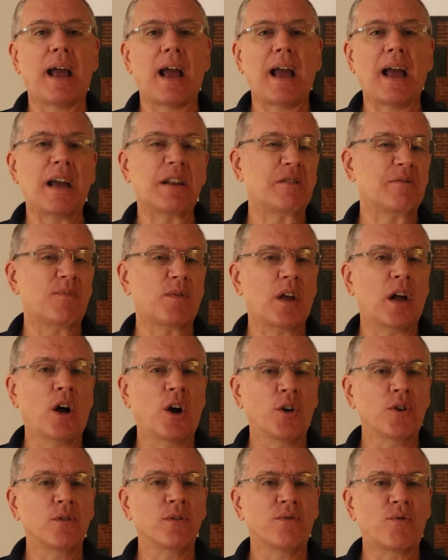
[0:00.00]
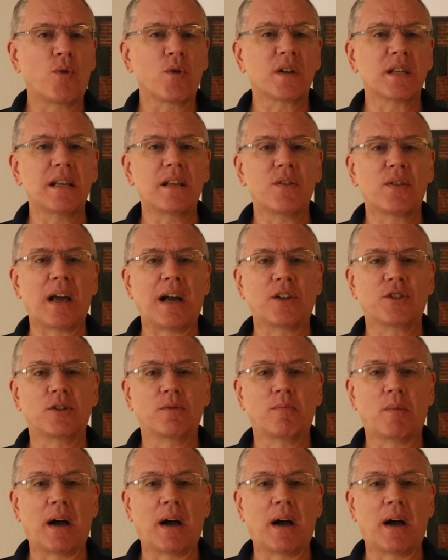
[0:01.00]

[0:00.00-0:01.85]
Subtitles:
at 114,000